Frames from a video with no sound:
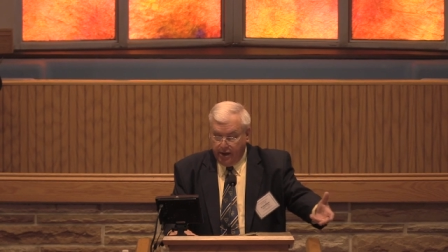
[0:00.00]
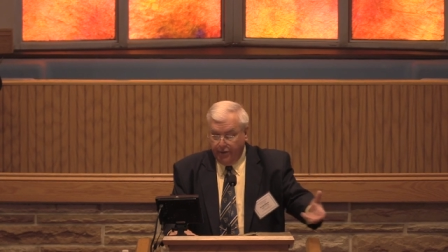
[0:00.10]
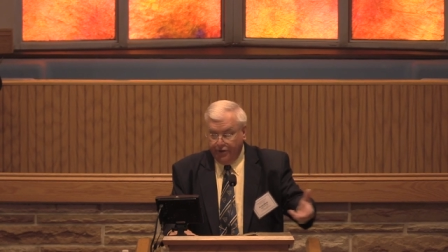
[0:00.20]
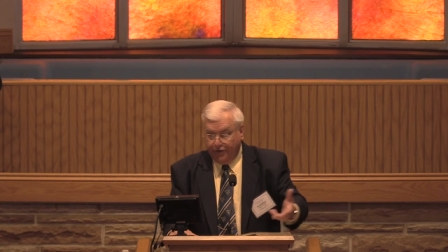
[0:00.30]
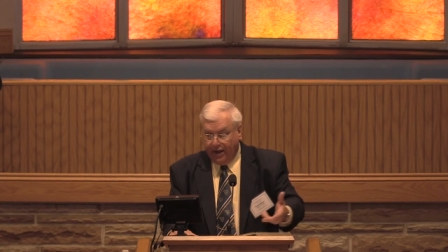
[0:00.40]

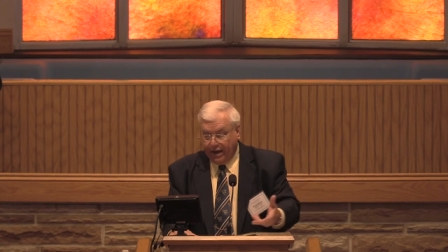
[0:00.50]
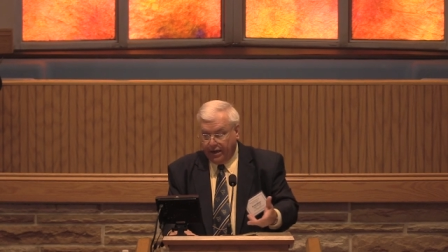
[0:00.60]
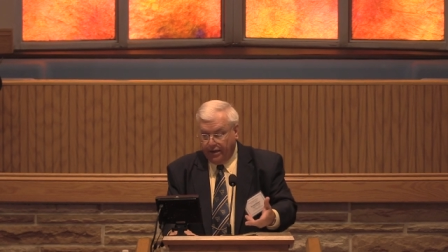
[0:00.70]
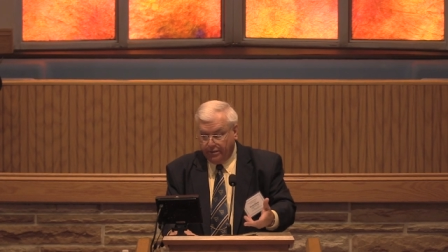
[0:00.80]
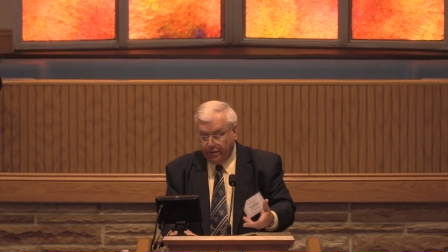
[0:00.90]
in the
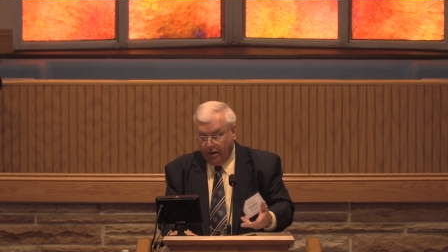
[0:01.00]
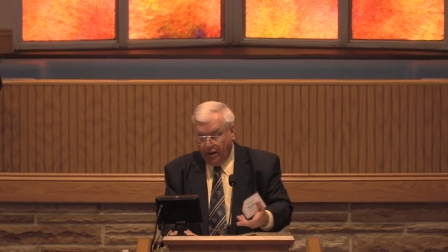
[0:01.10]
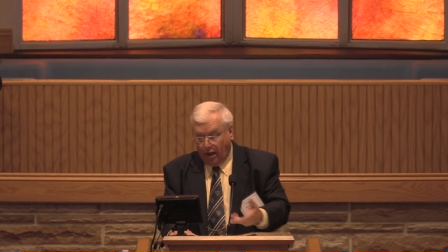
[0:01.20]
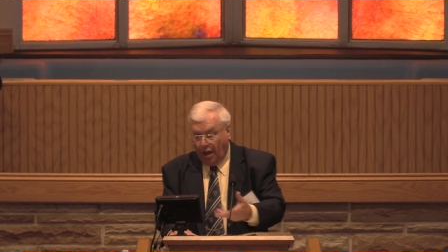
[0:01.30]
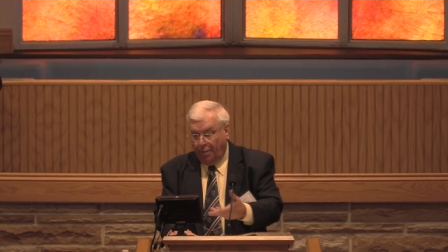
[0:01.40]
second,
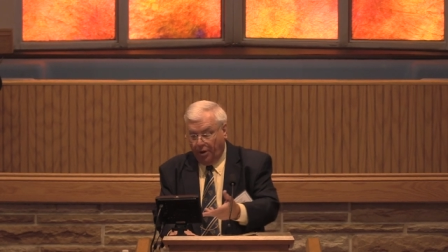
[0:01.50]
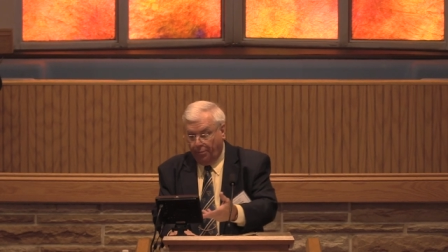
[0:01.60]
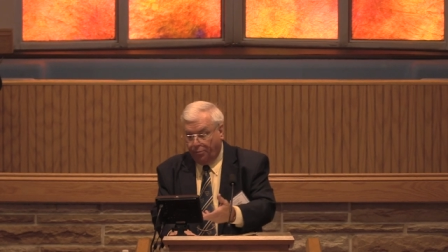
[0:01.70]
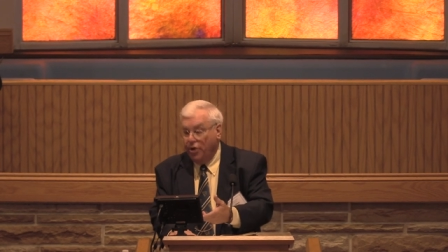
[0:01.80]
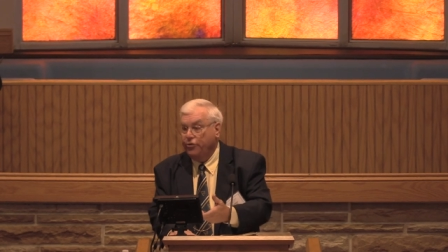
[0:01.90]
a
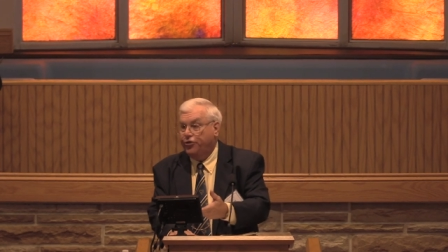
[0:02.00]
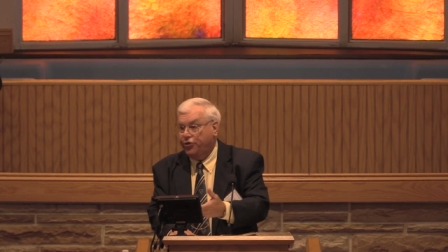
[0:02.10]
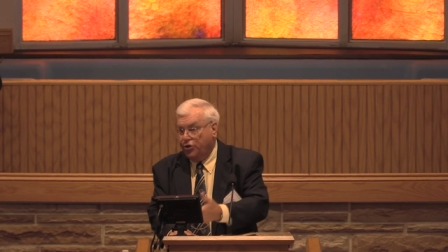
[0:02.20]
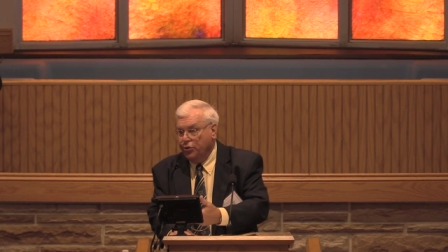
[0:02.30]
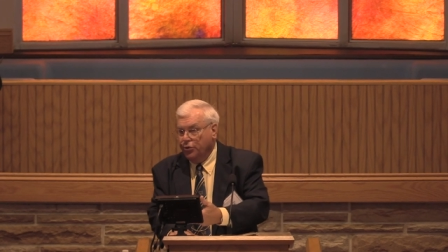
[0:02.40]
humble
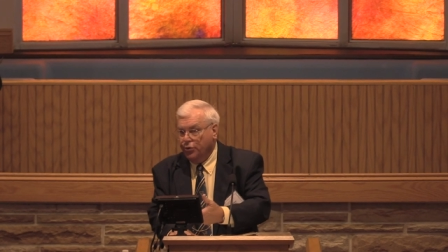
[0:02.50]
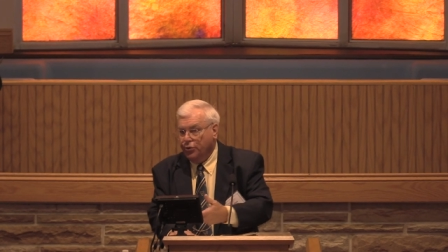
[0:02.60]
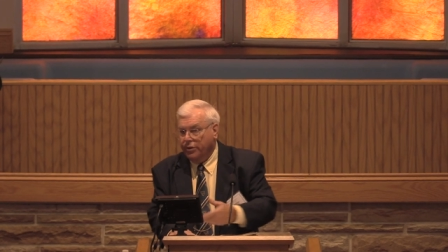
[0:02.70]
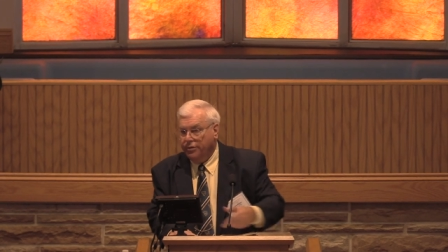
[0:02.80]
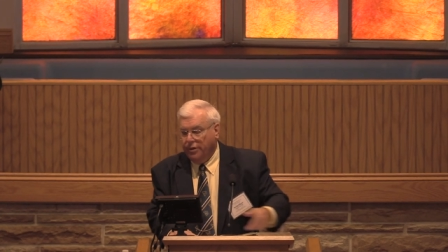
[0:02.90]
approach
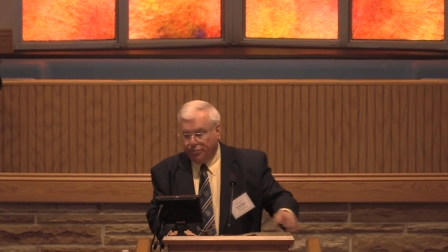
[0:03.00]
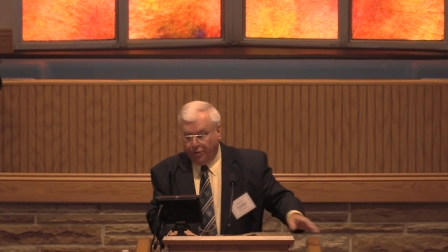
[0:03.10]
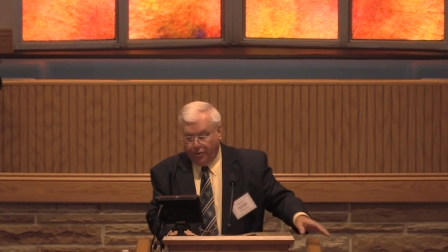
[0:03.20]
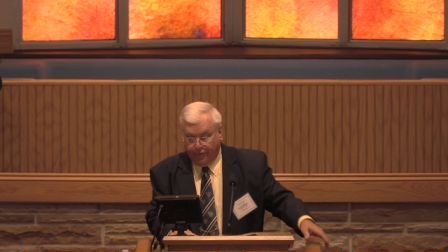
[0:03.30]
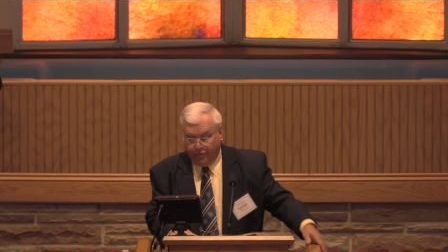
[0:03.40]
to the
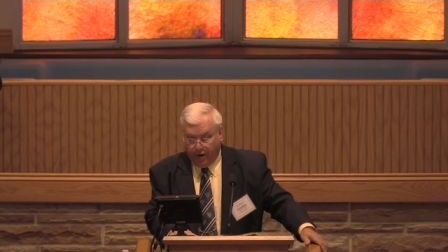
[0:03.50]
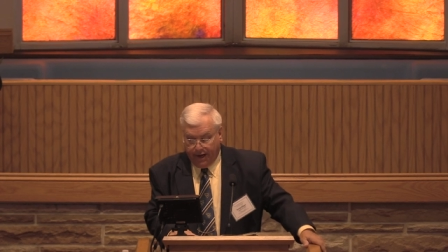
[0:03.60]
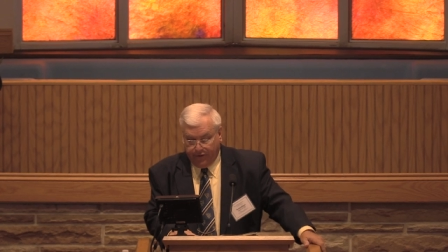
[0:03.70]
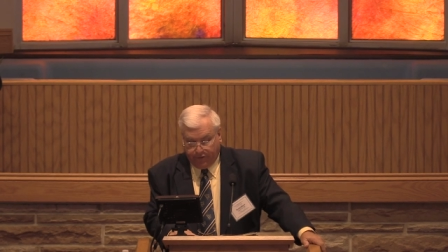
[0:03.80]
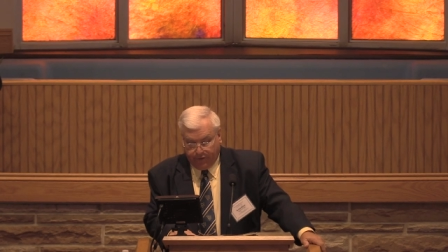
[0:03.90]
throne of
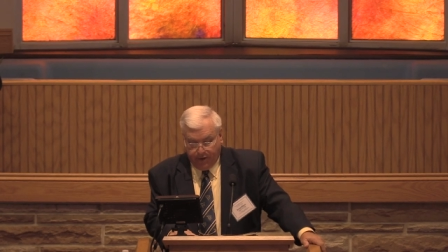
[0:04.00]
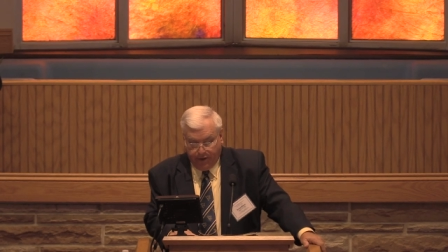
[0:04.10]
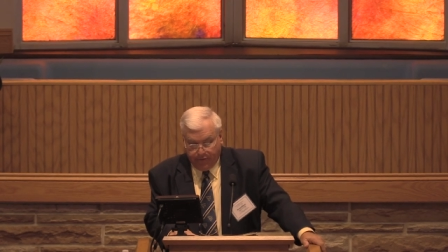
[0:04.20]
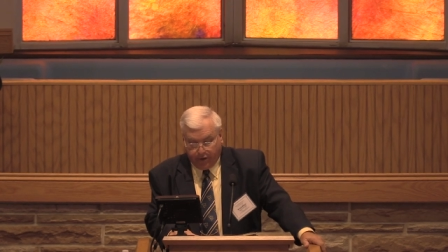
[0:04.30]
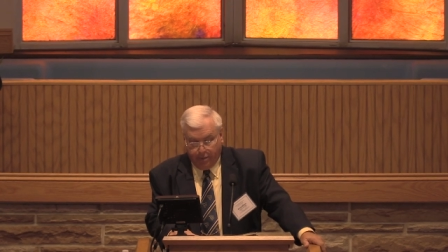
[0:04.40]

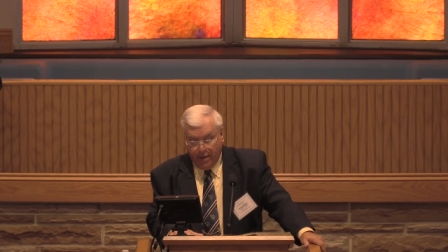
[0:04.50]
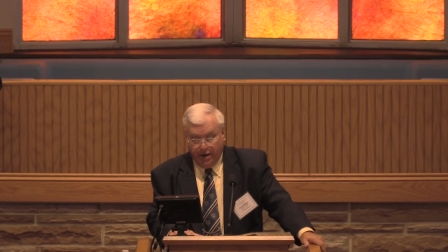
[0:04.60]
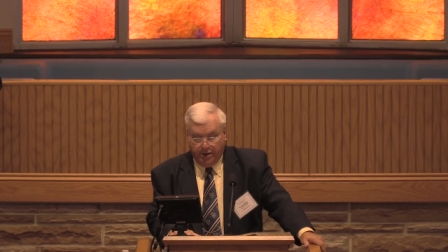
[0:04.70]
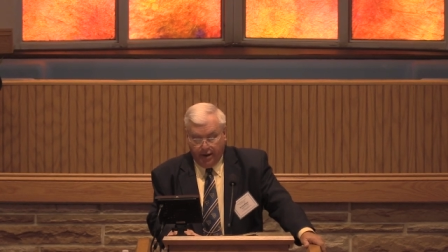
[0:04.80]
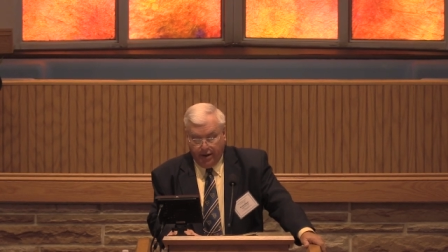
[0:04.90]
grace is
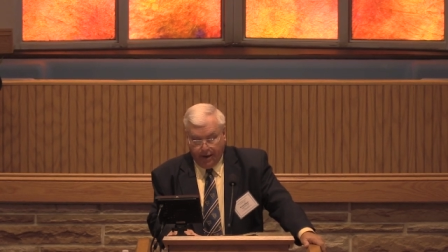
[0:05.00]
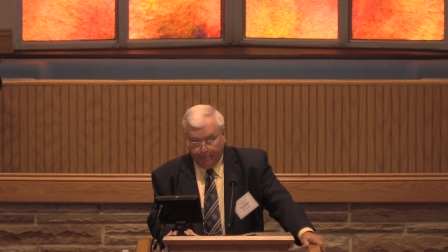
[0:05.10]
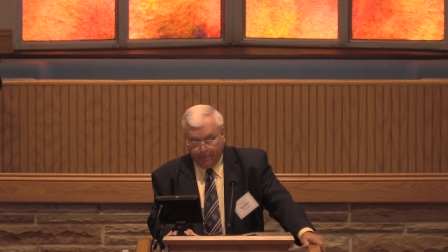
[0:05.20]
commended.